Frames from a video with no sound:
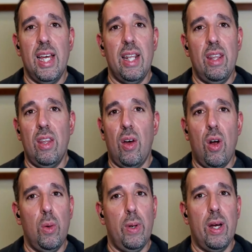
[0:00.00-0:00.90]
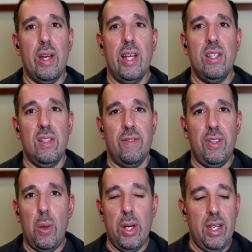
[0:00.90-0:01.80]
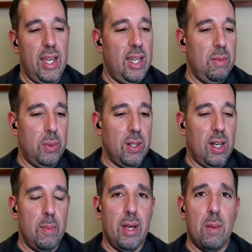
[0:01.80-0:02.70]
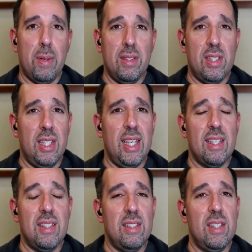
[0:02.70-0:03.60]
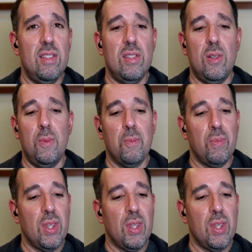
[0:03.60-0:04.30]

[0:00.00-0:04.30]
and the hardware is a flowing, and we're coming up on CES season. So,